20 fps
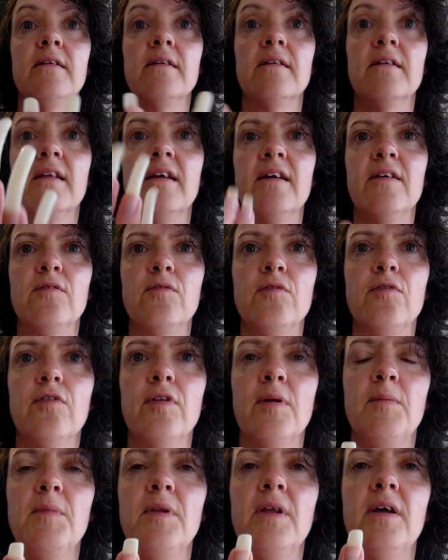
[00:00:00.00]
Nails,
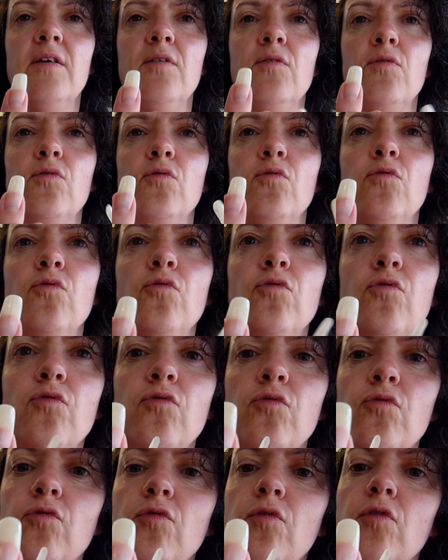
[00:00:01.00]
thumbnails.
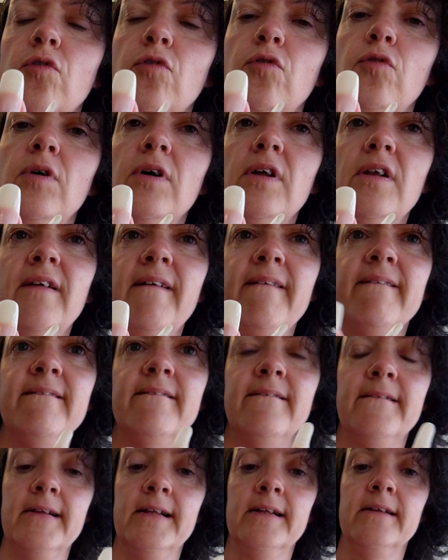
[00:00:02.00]
Oh,
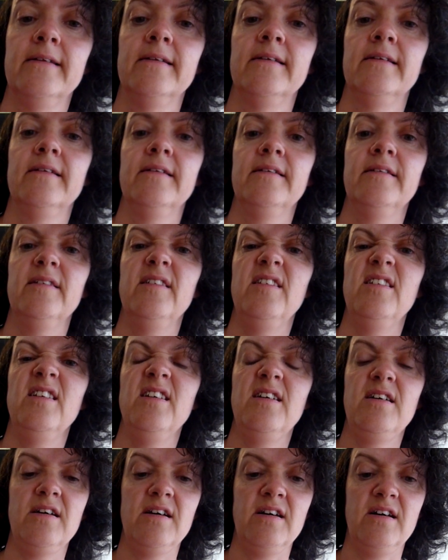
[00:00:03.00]

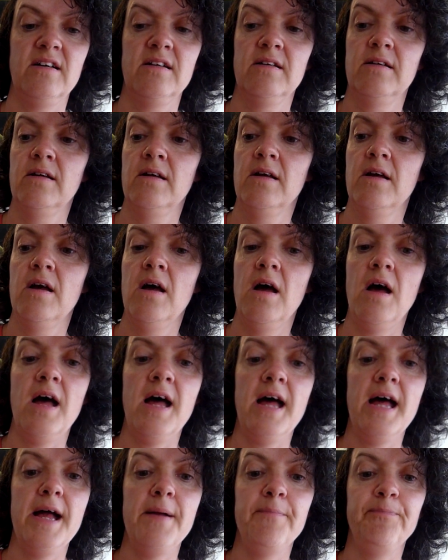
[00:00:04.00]

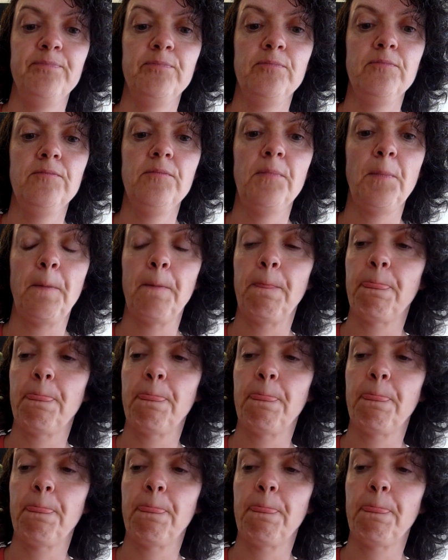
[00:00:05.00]
yeah.